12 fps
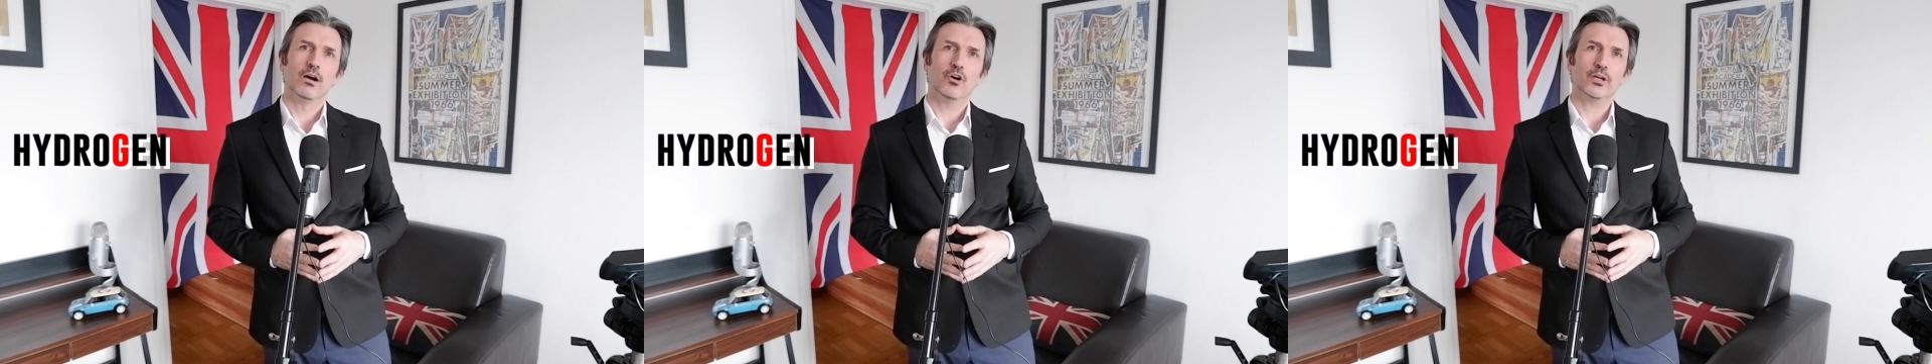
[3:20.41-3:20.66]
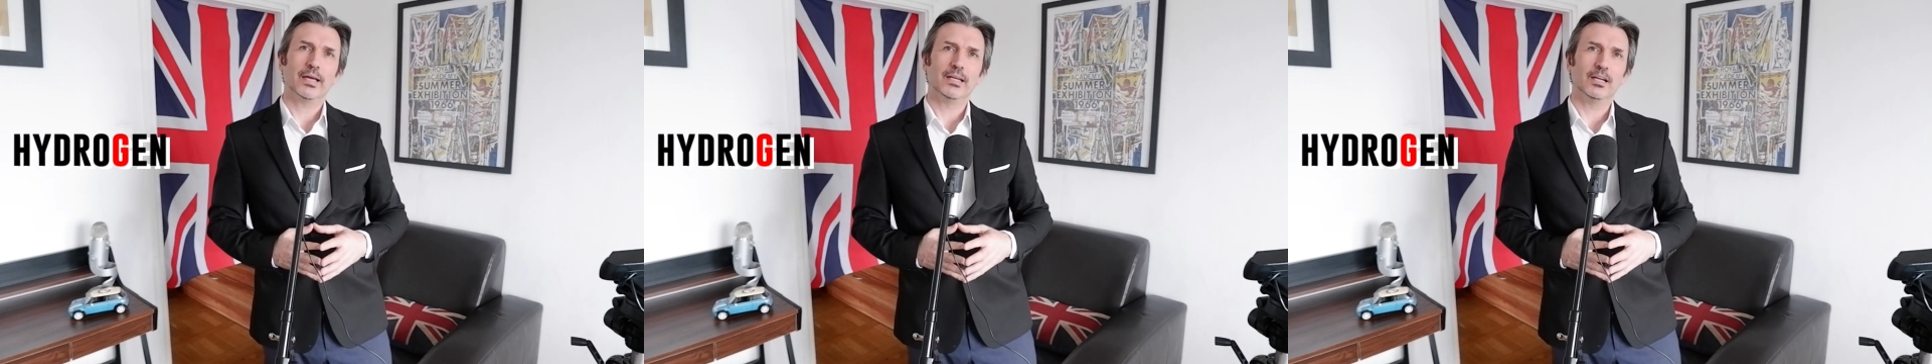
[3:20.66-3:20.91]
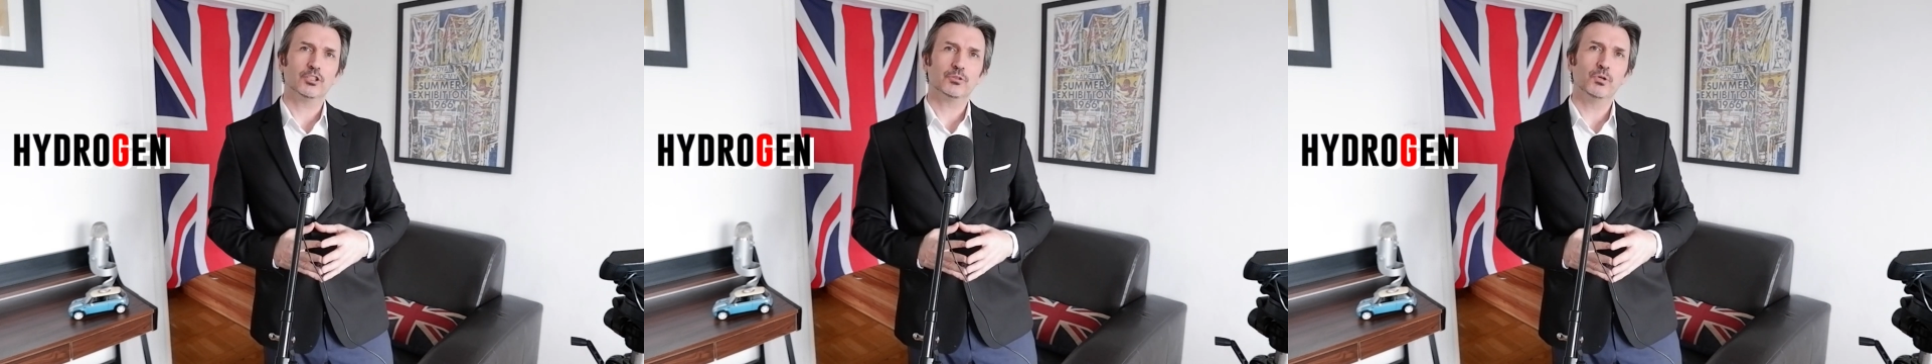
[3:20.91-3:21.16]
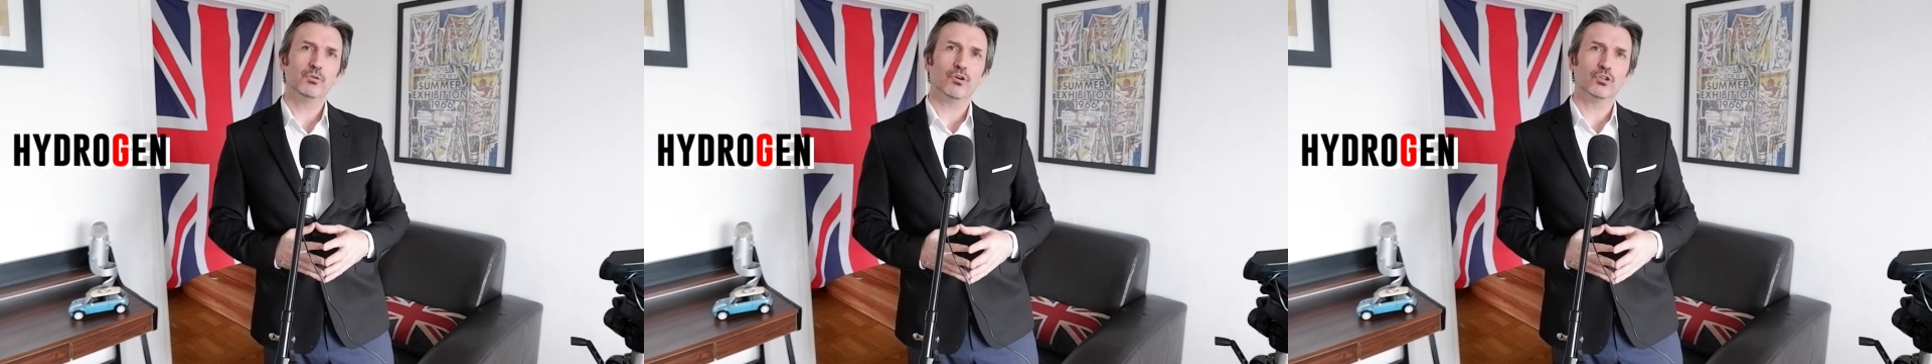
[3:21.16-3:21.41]
Okay, let's
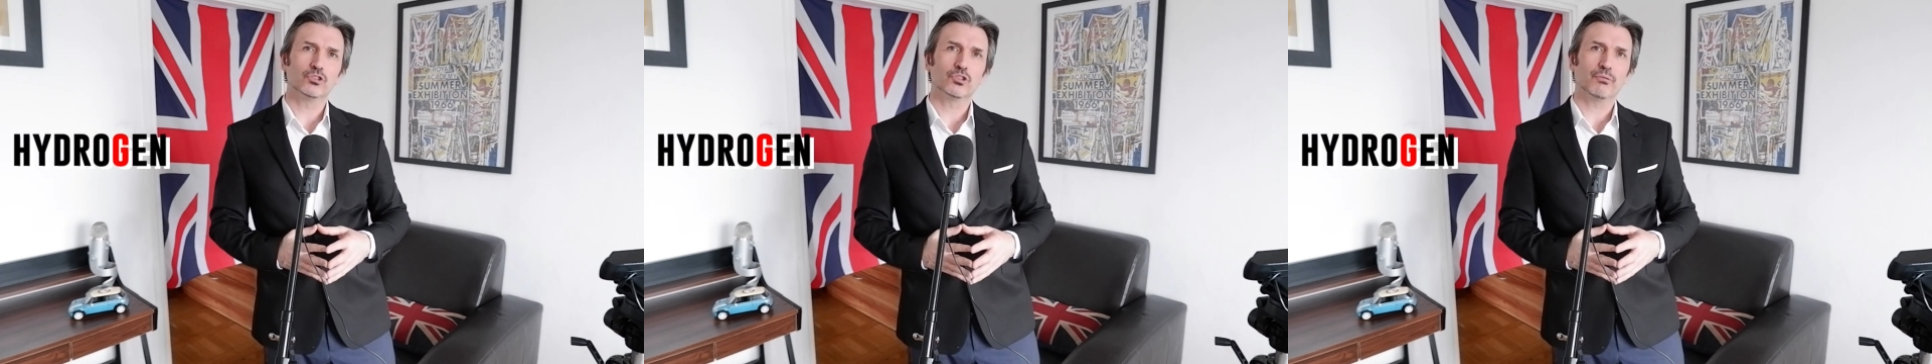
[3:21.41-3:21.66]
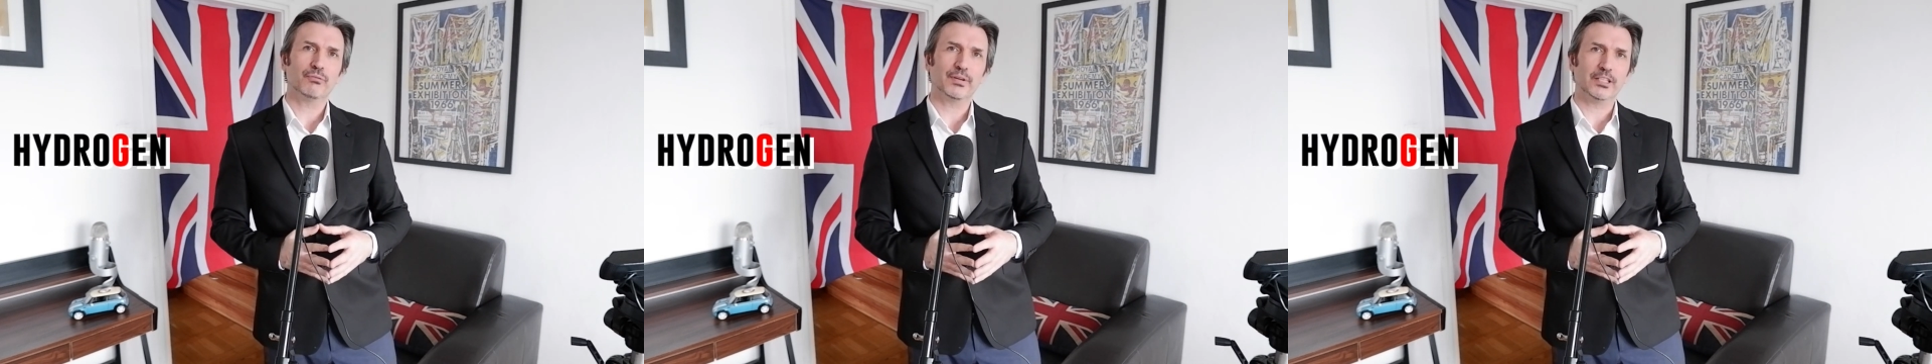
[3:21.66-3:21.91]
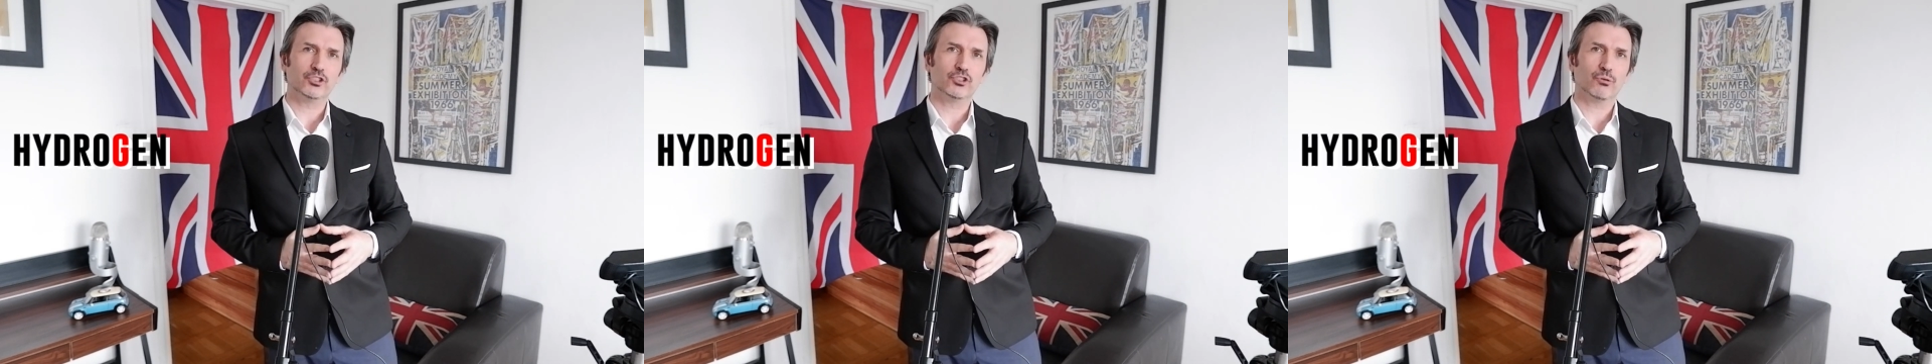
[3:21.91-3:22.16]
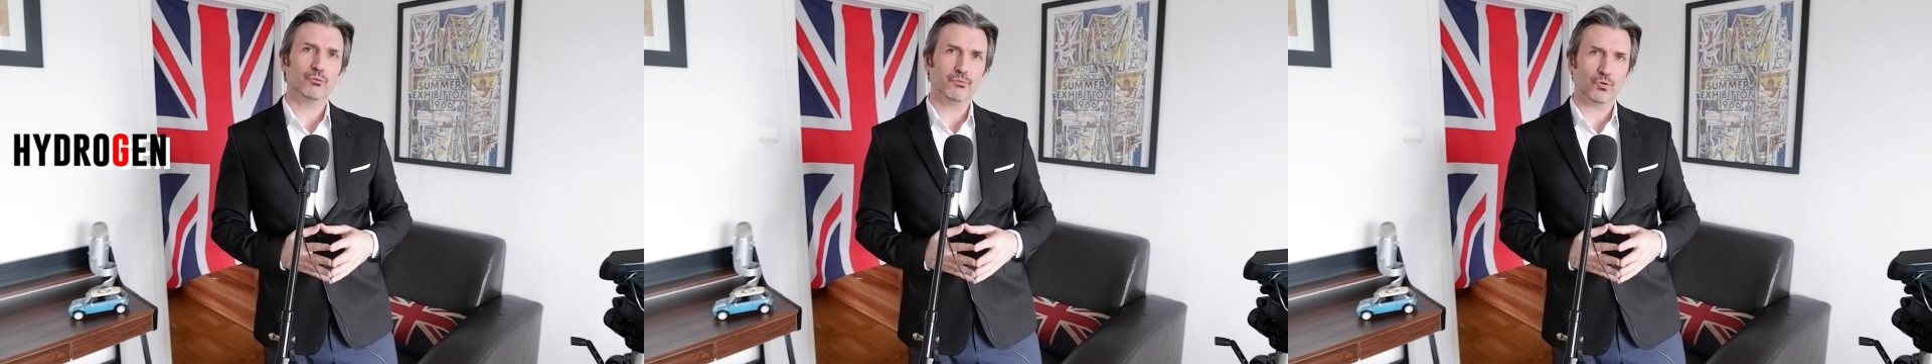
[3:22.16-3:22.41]
move on to
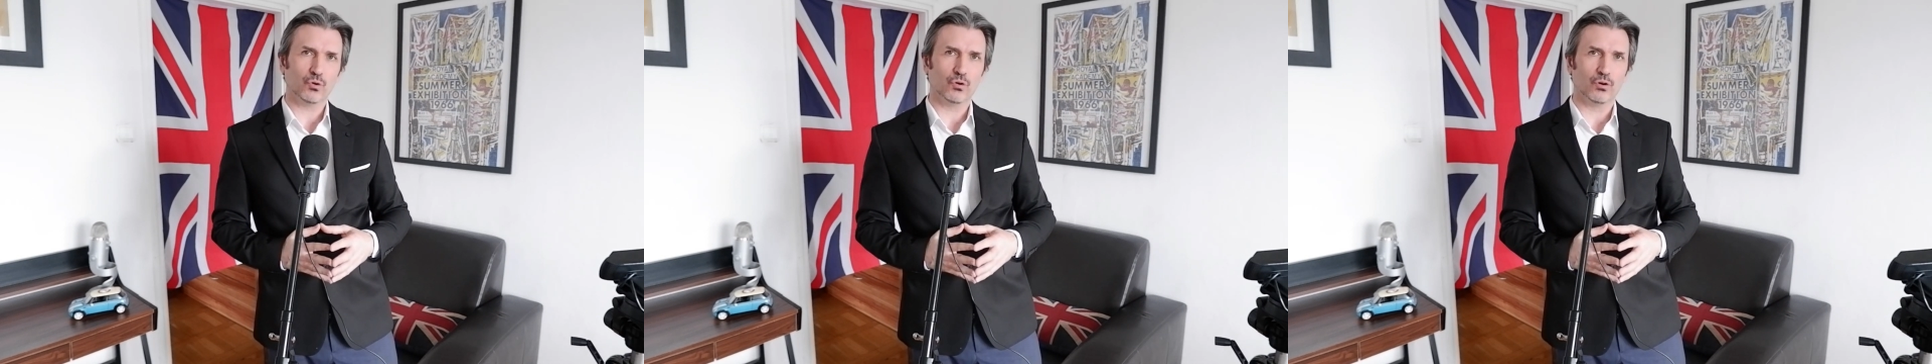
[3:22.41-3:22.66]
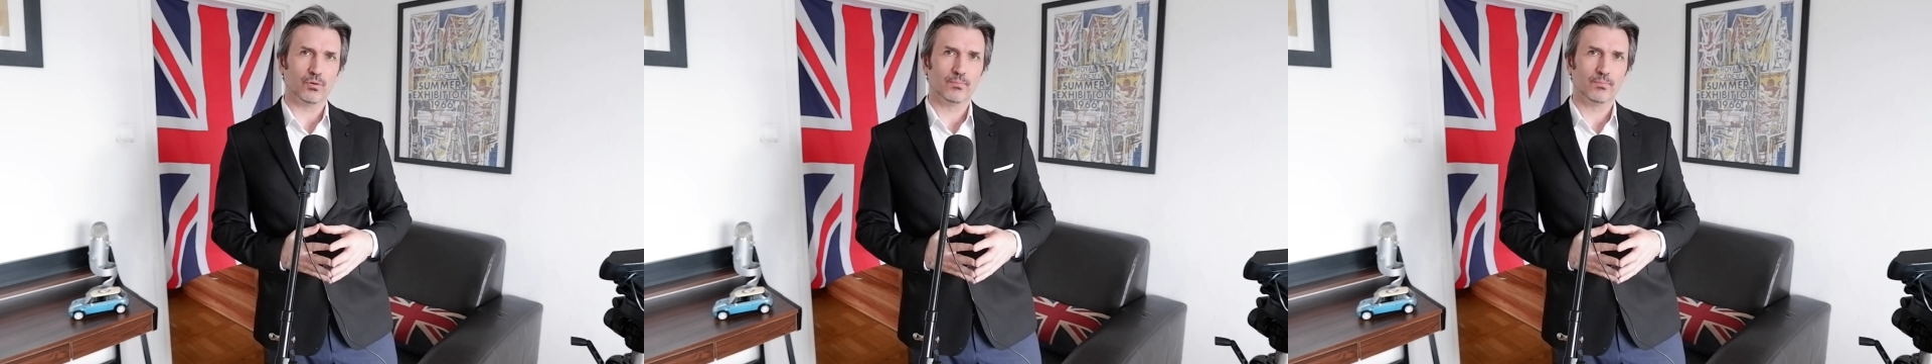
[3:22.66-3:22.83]
feature 4.